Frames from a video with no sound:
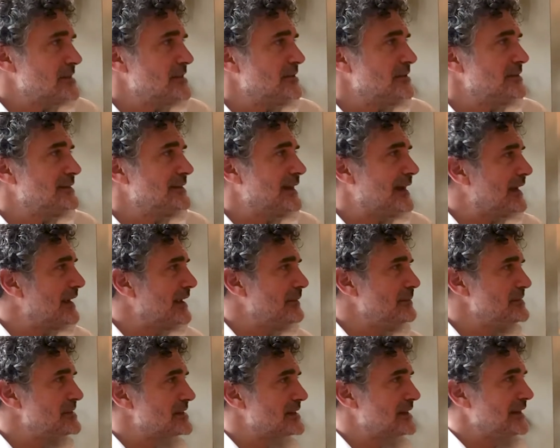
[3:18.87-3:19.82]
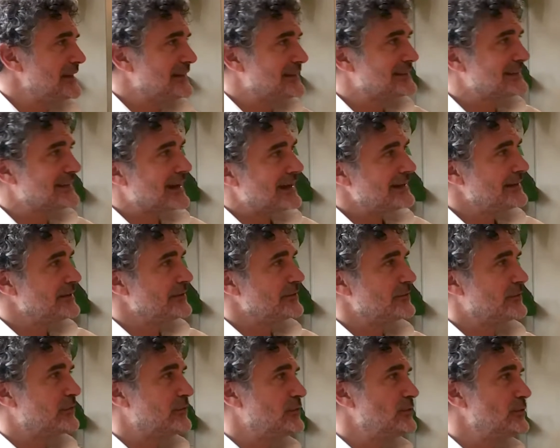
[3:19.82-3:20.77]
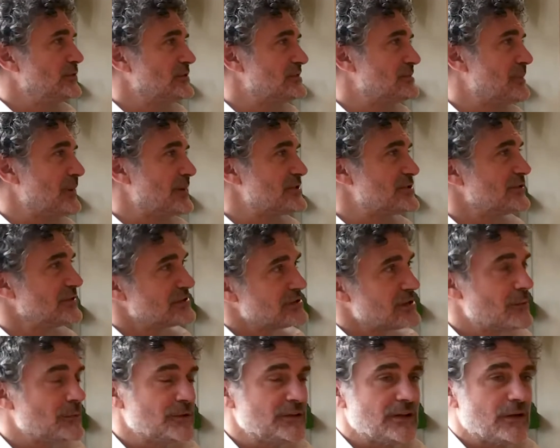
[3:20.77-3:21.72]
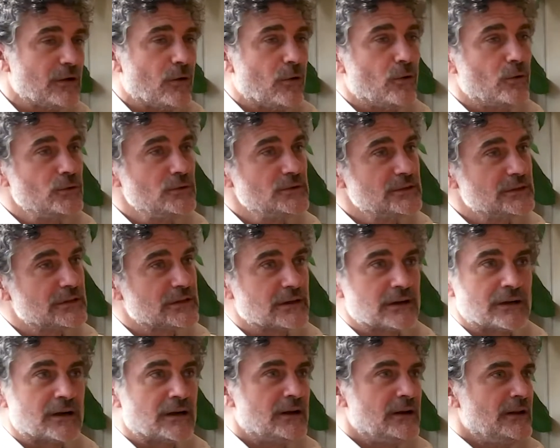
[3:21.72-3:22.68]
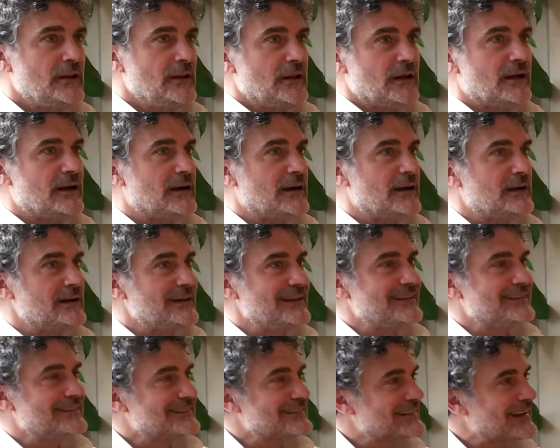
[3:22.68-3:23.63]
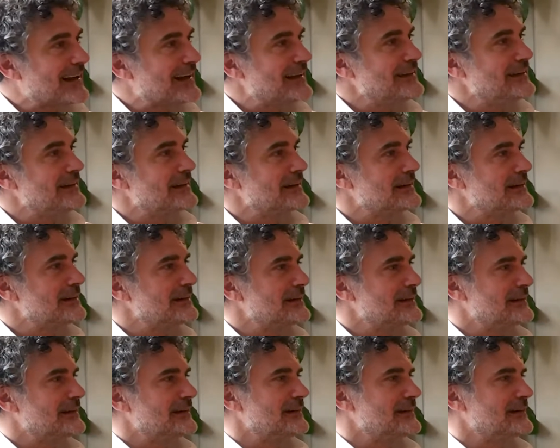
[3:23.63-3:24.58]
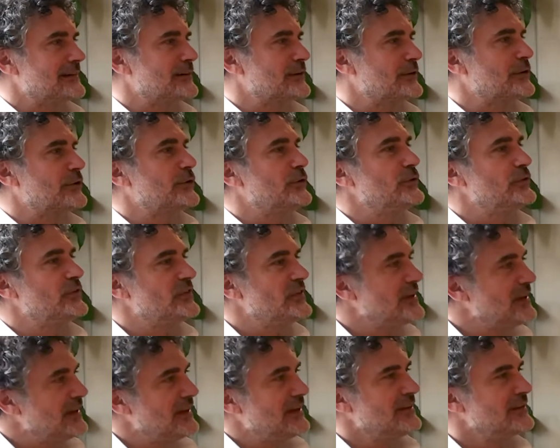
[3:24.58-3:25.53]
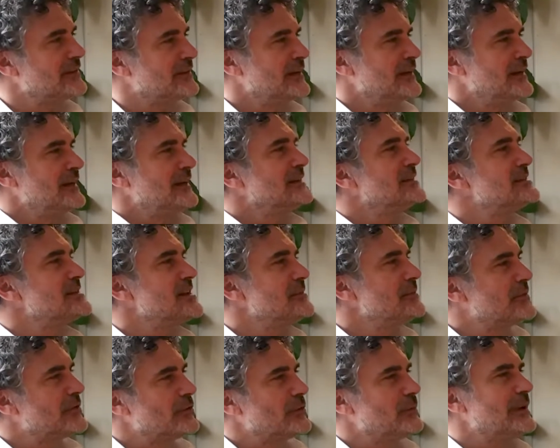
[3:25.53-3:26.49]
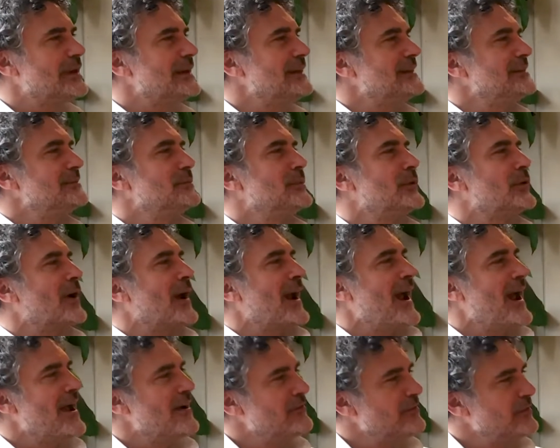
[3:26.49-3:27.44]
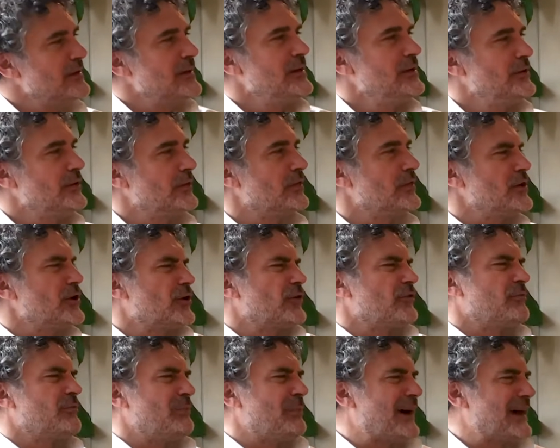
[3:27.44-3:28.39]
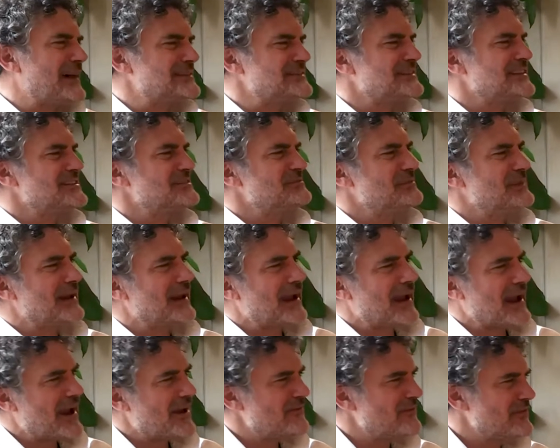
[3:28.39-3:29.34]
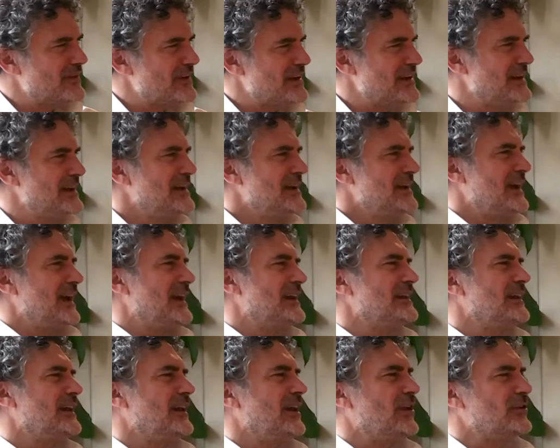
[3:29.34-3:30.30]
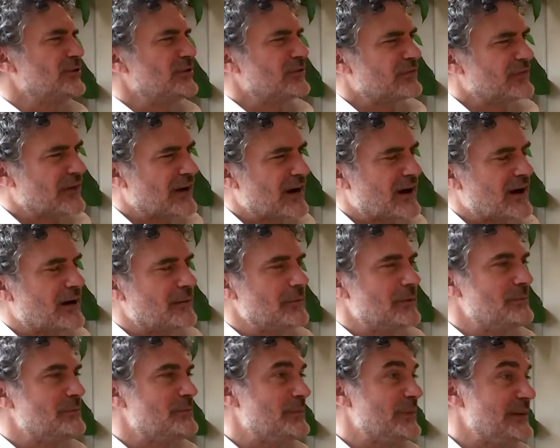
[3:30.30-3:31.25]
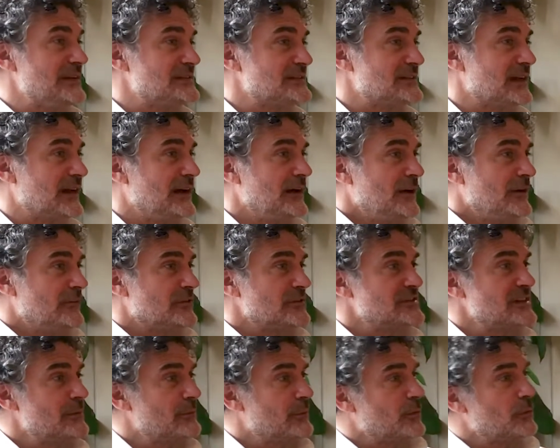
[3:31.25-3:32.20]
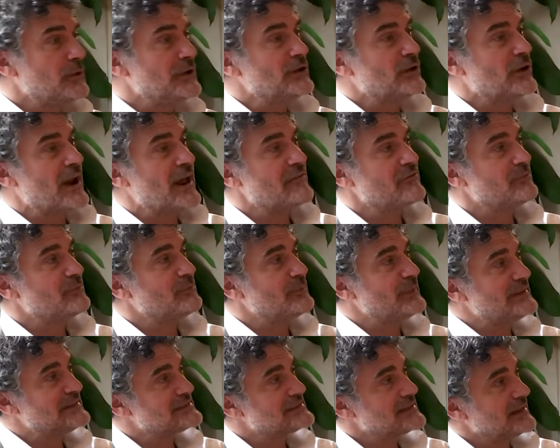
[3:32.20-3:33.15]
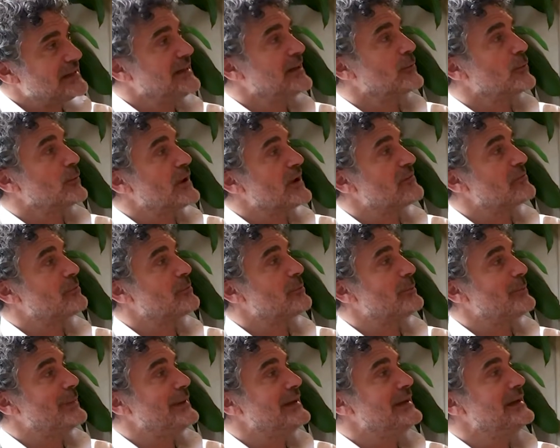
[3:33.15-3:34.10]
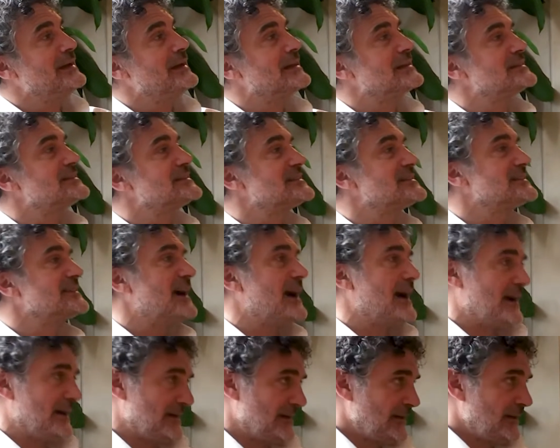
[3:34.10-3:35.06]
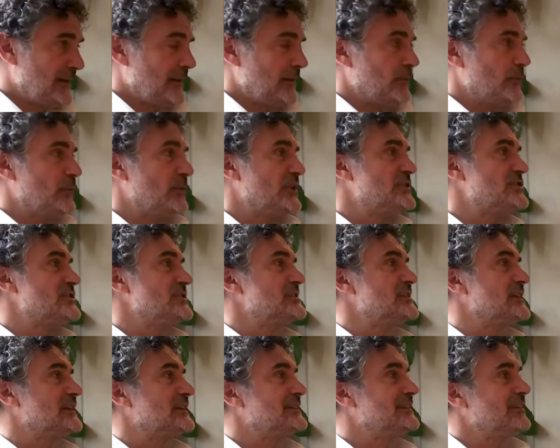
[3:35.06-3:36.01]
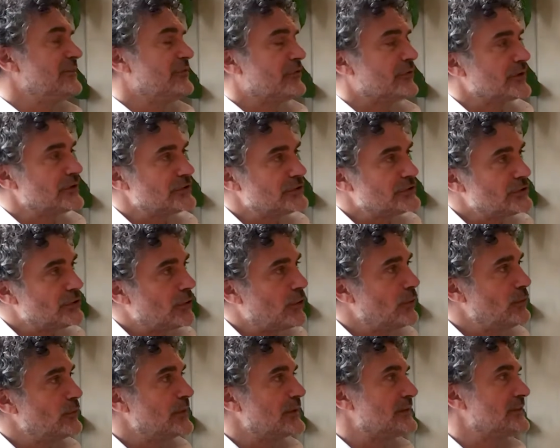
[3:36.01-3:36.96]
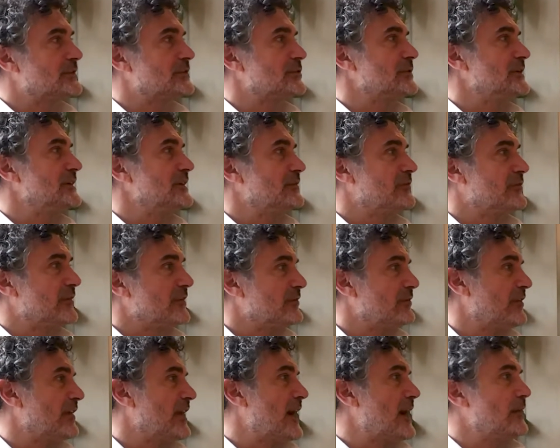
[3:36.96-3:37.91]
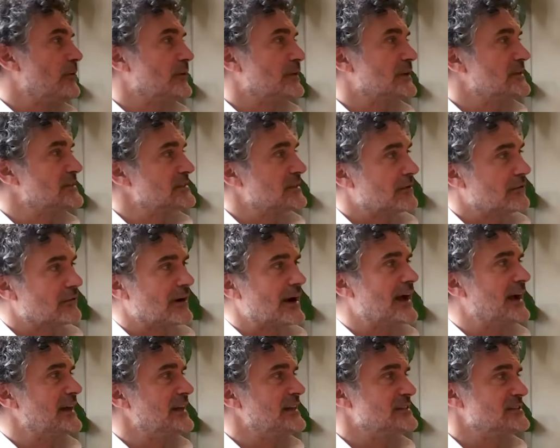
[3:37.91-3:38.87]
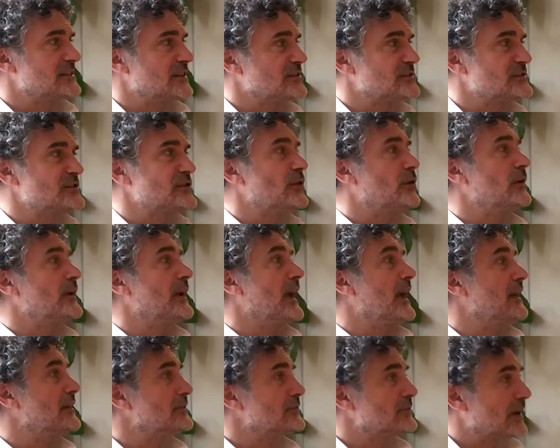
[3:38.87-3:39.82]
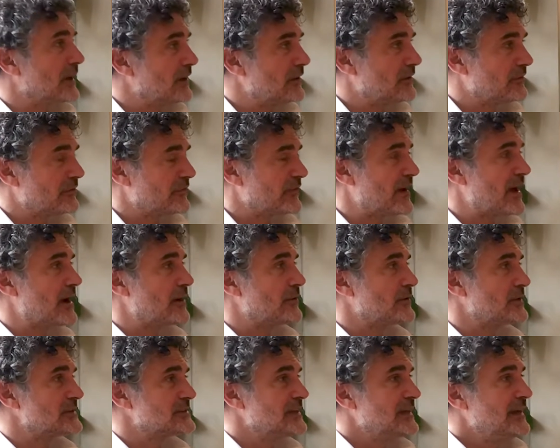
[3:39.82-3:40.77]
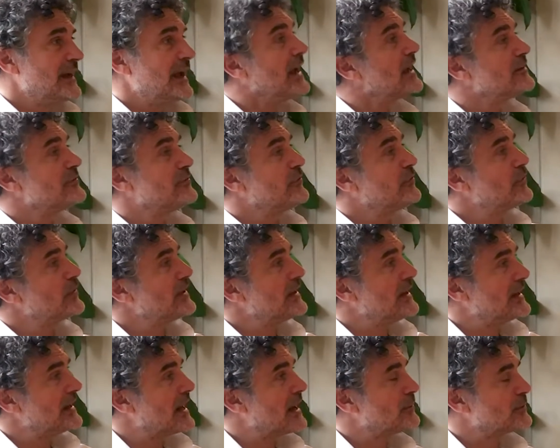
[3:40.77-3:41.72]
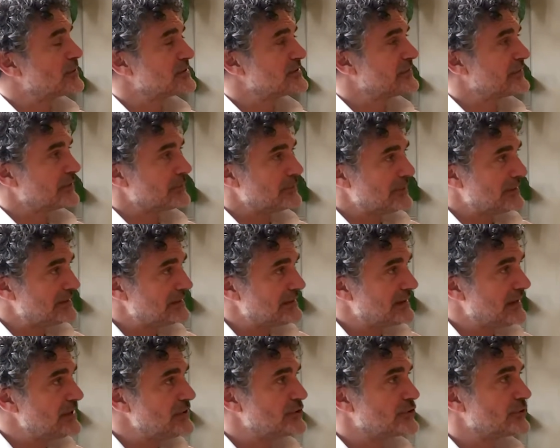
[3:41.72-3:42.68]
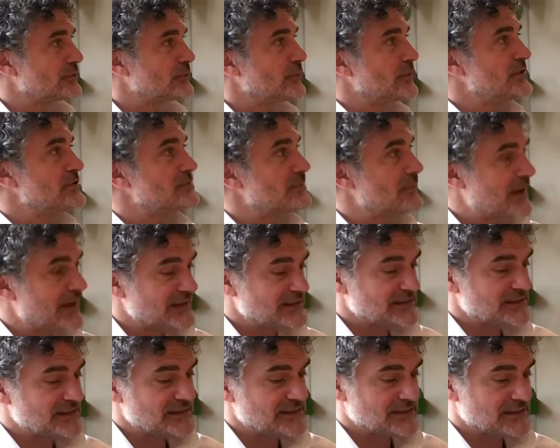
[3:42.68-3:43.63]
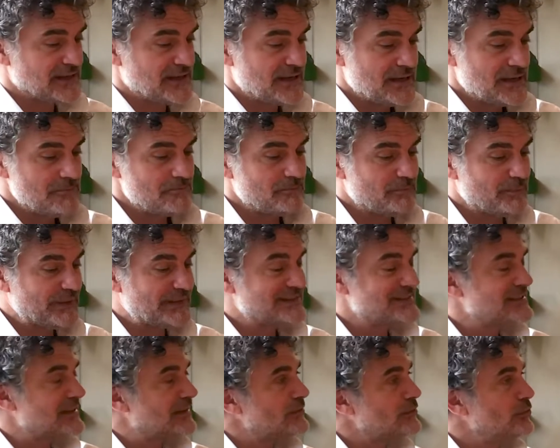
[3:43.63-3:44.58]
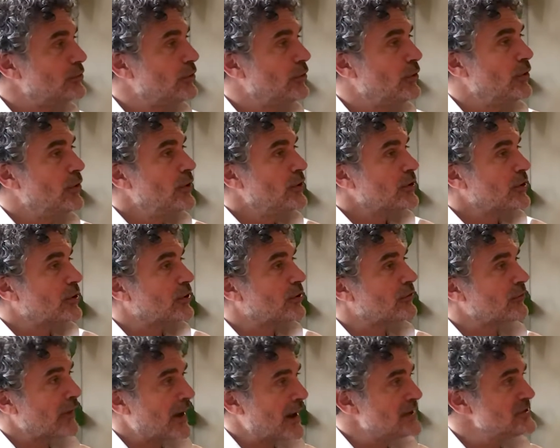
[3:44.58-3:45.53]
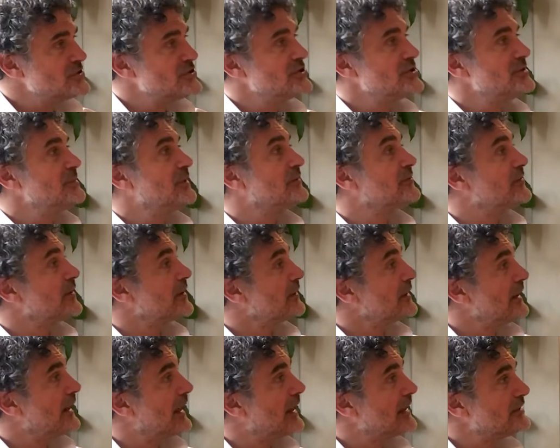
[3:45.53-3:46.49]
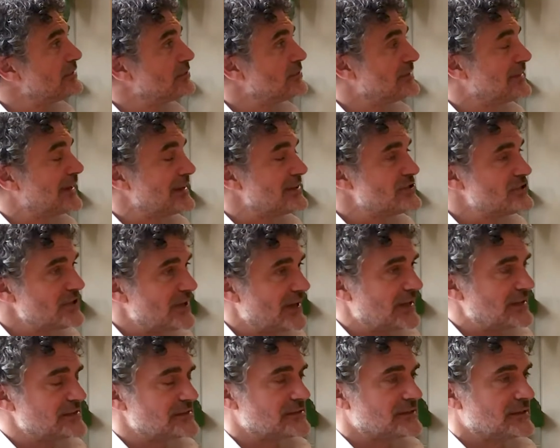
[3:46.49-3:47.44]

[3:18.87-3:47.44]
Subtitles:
Sometimes Italian food, especially some of the older Italian cuisines, seems to be a little more heavy. You think of pastas being heavy, pizza, and a lot of carb, and pizza. For example, we don't have pizza here. We have pinza, which is a different dough with 3 different flours, rice, soy, and regular flour, and 48 hours fermentation, which makes this pizza dough crunchy but very light to digest.